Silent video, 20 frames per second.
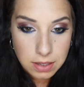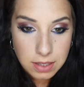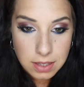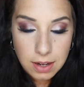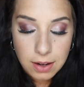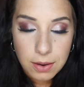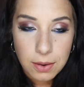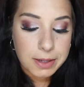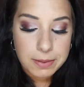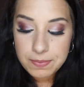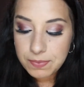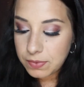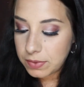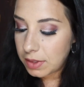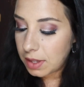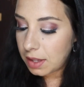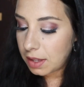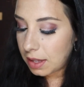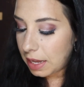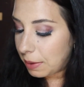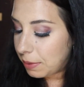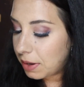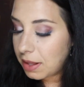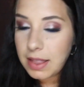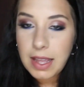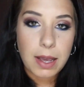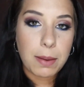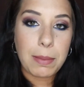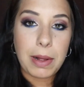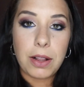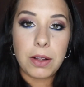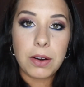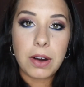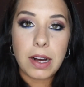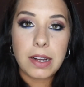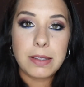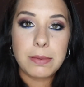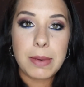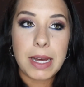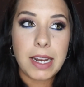So I want to thank Mellow
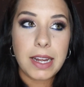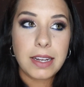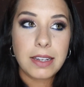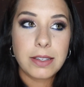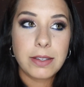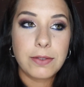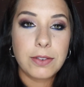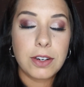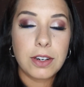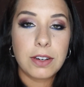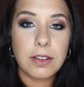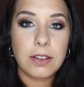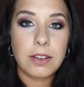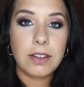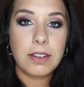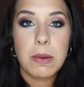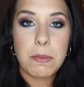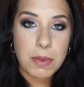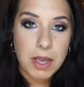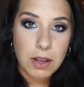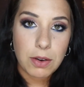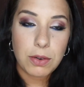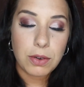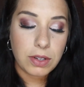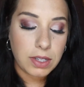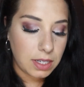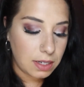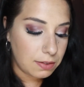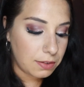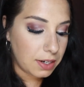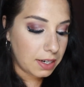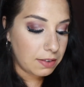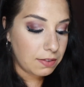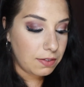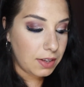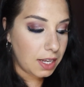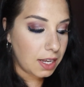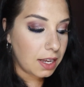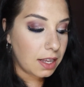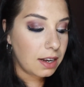Cosmetics for being cruelty free and
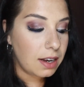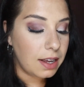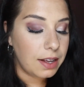vegan.